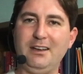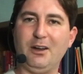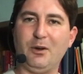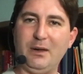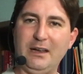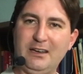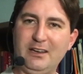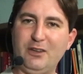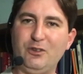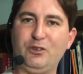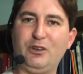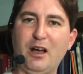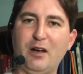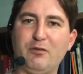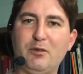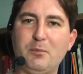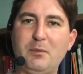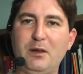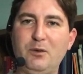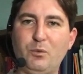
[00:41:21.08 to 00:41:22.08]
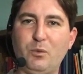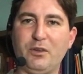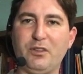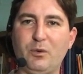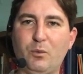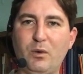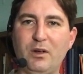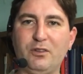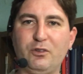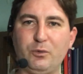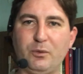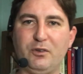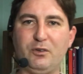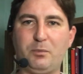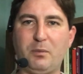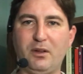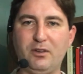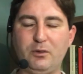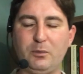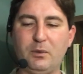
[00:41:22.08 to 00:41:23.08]
you know in his government were the ones
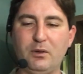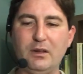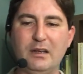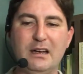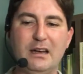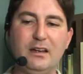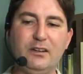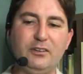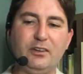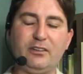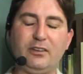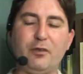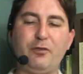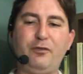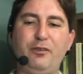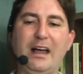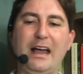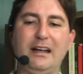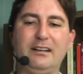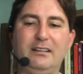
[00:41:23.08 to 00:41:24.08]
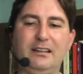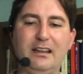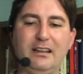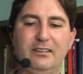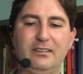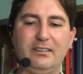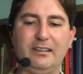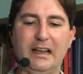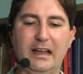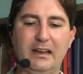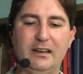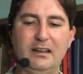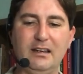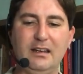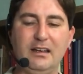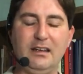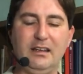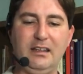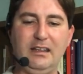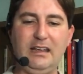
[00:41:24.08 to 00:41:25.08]
responsible. Just the fact is that
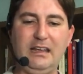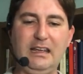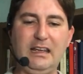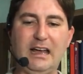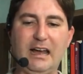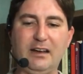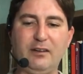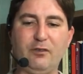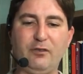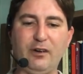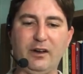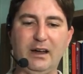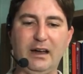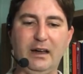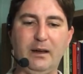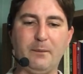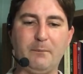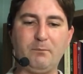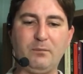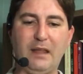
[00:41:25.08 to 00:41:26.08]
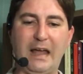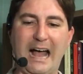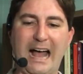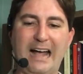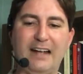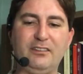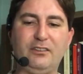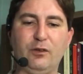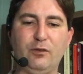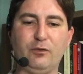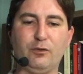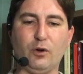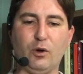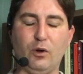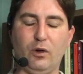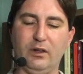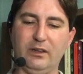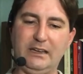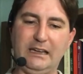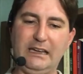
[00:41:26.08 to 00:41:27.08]
he had a very active
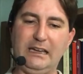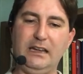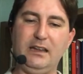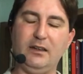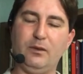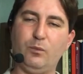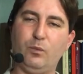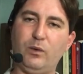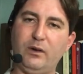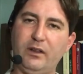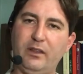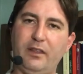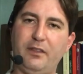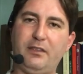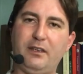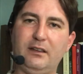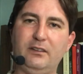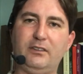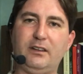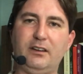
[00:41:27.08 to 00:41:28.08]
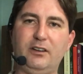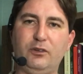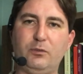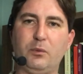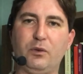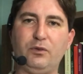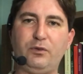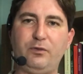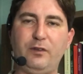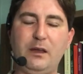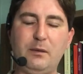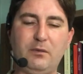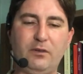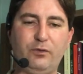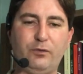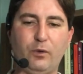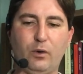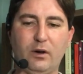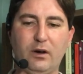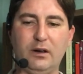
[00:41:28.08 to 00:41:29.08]
role, and he one of the things that he's most
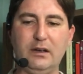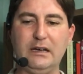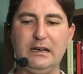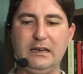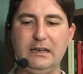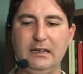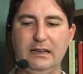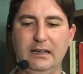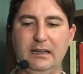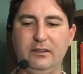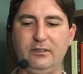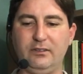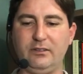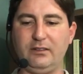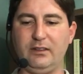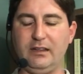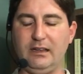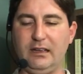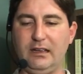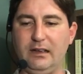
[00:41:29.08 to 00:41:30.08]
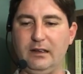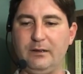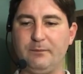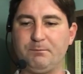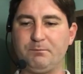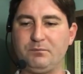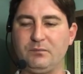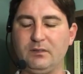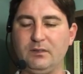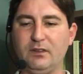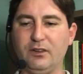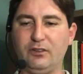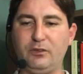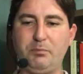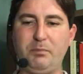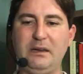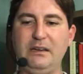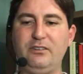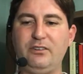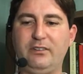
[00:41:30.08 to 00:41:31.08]
famous for is the the
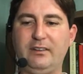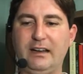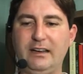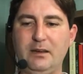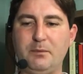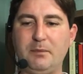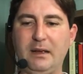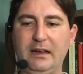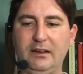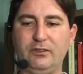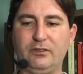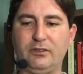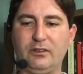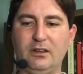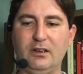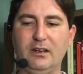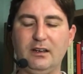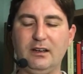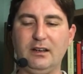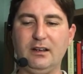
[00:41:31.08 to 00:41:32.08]
speech that he makes,